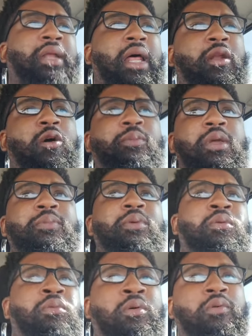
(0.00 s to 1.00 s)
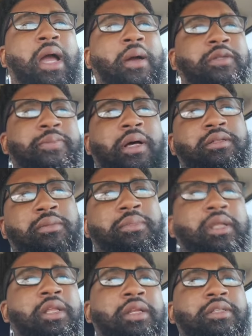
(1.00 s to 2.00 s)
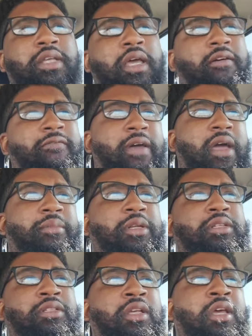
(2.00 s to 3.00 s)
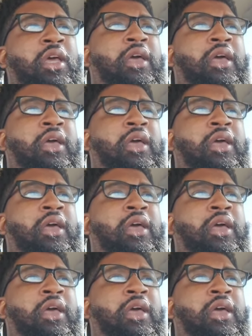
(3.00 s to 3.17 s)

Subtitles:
But I know people who got responsibilities and have families,